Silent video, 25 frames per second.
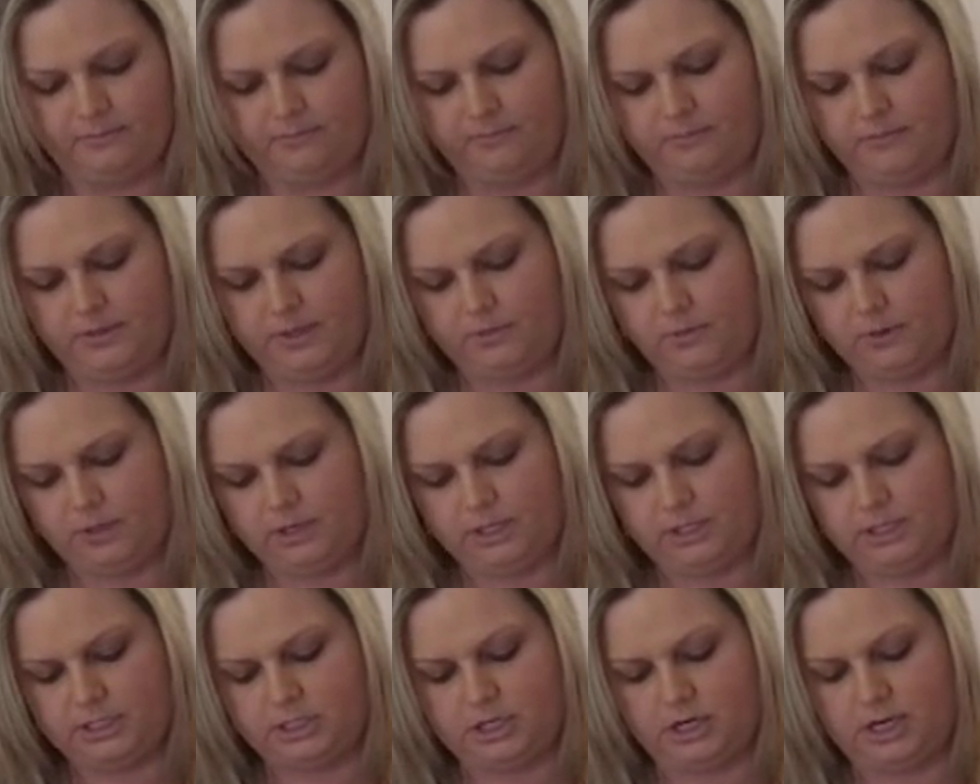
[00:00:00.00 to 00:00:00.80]
then we're
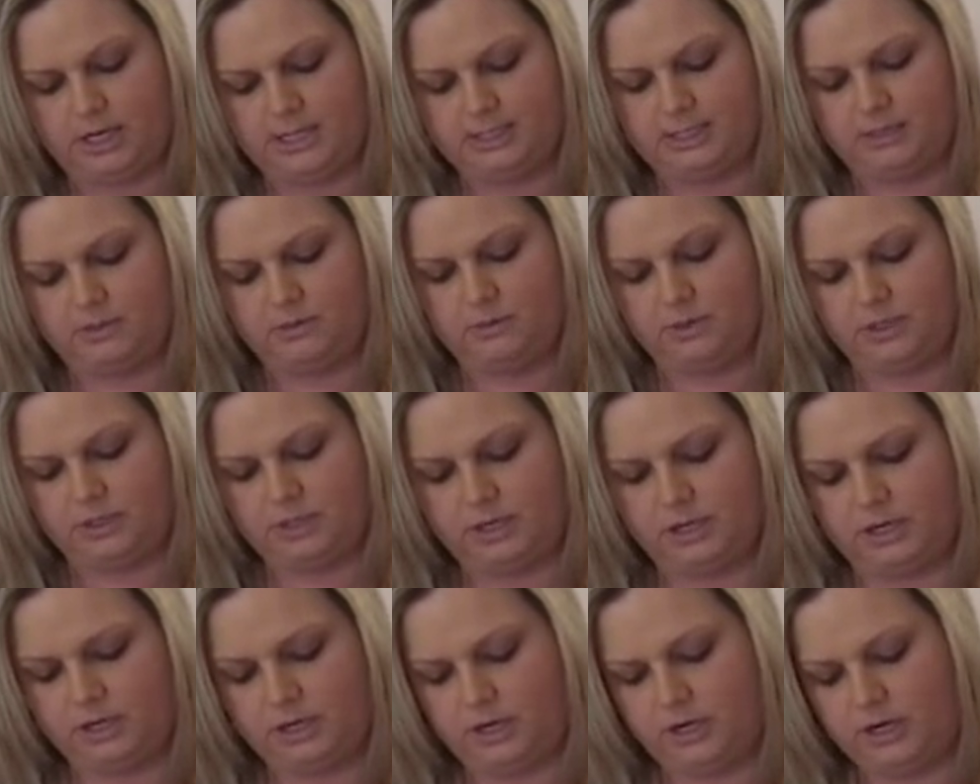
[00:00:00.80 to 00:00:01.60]
gonna toss it with
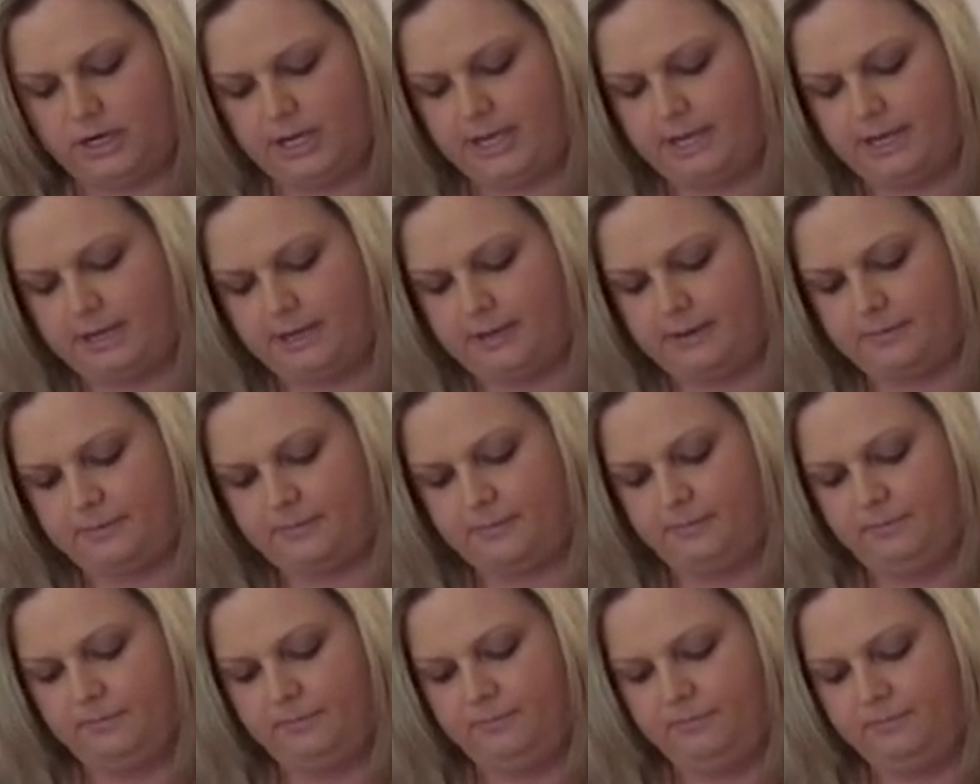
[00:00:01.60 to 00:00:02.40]
our Greek
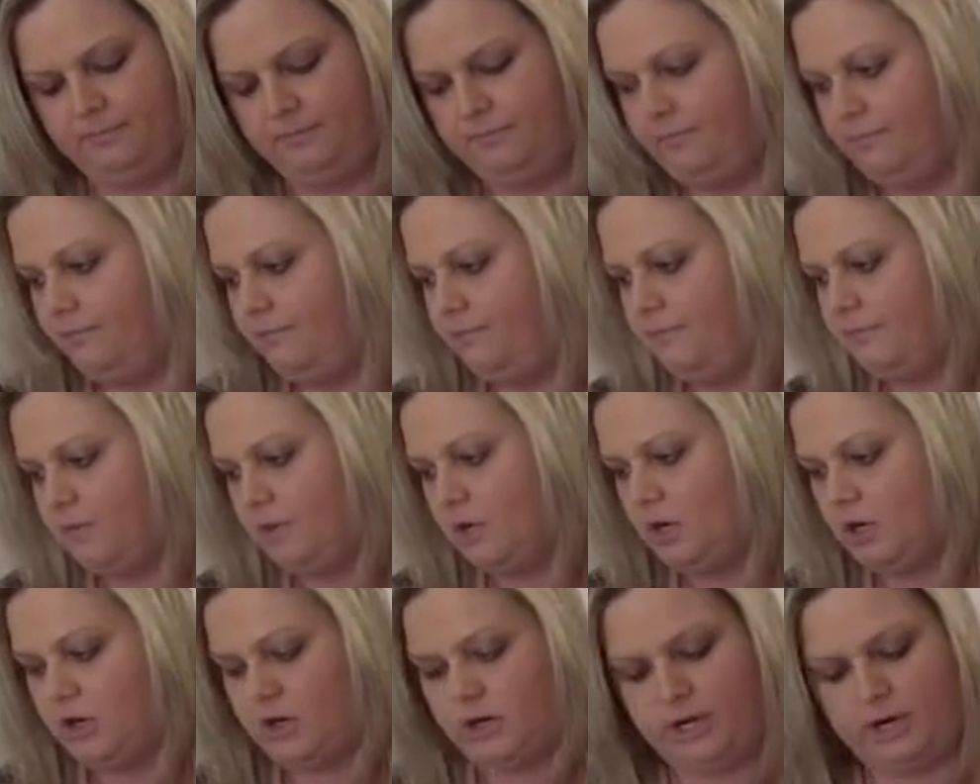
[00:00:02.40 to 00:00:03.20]

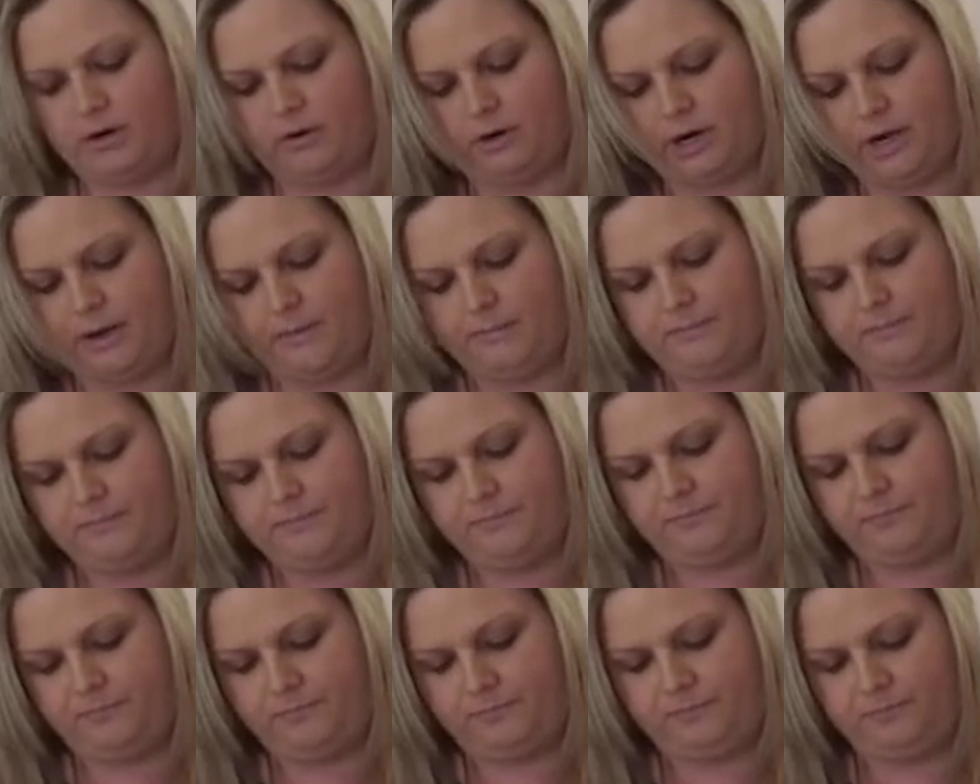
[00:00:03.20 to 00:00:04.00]
rub,
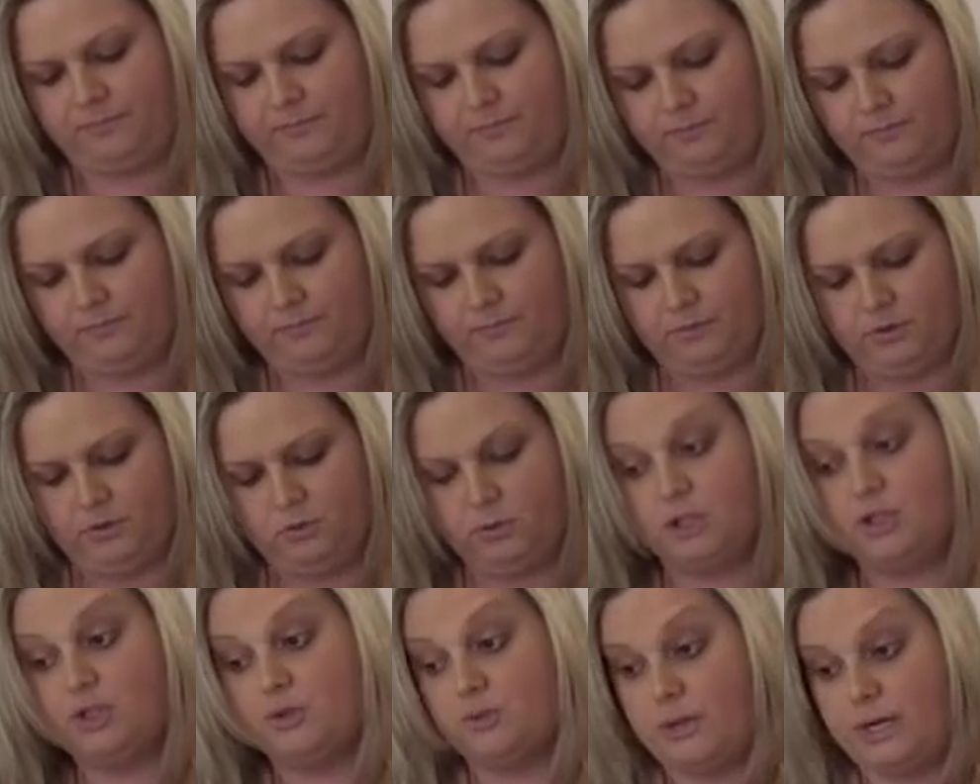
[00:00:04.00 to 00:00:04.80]

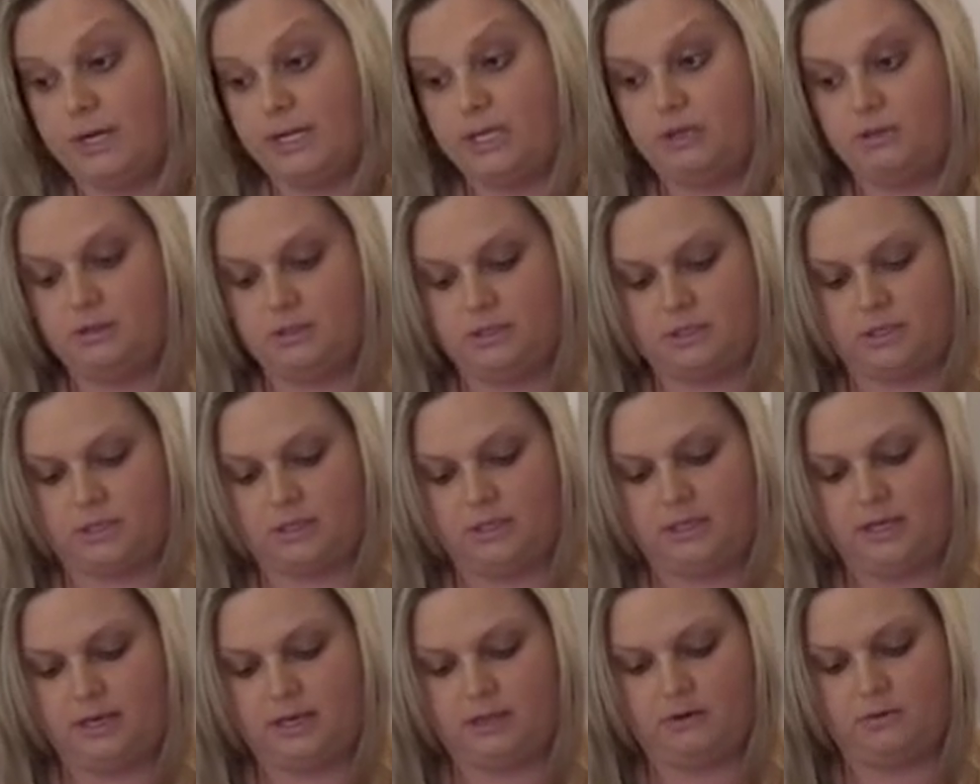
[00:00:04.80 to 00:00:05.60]
which is what I used on
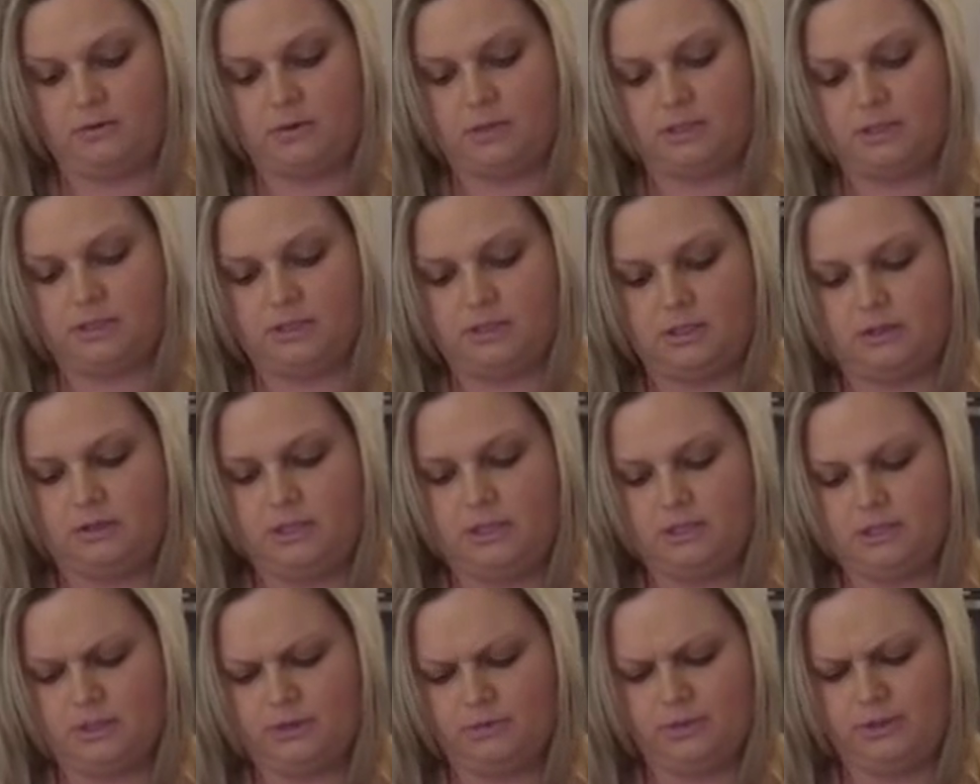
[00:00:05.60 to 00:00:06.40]
the other ones. So
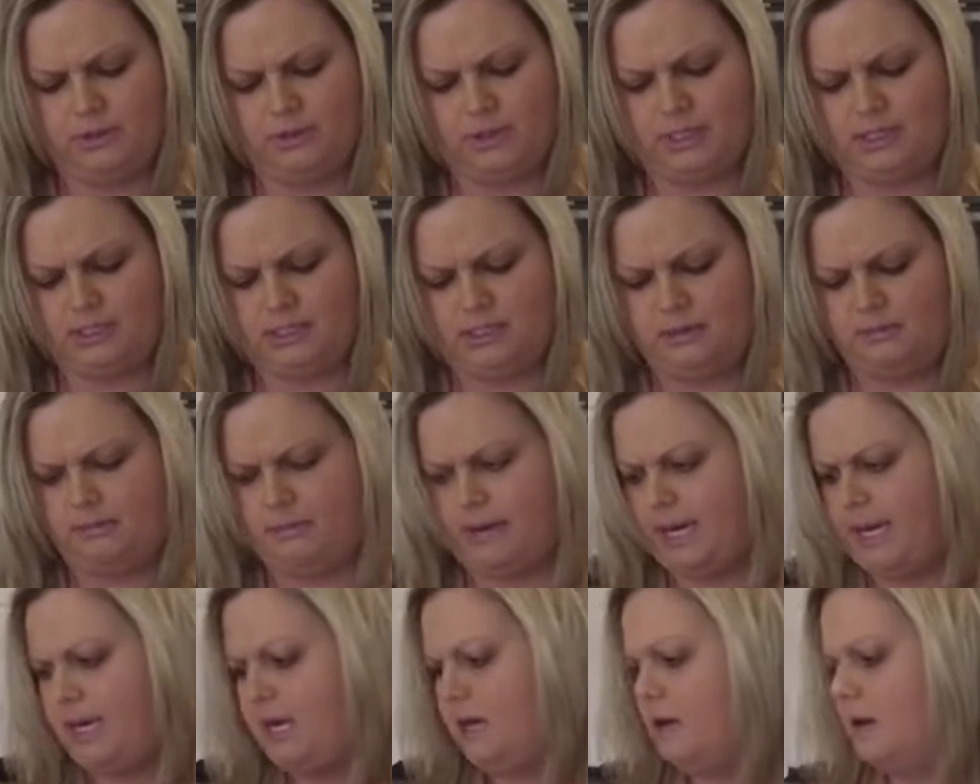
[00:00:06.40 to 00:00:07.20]
these are real easy to
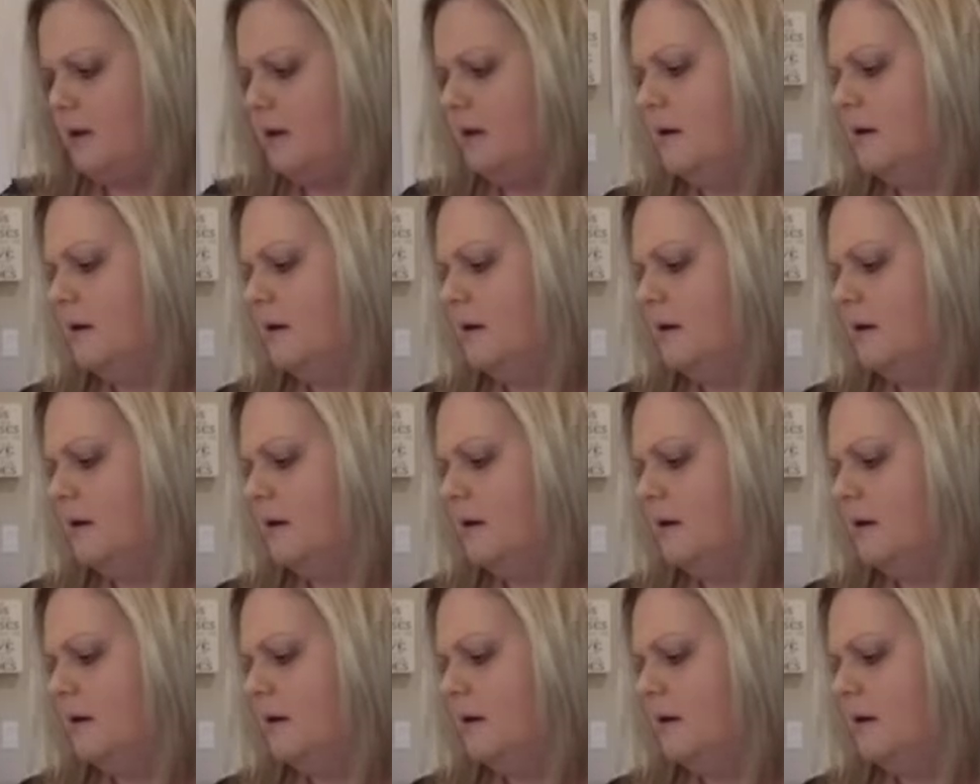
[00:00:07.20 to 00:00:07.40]
make.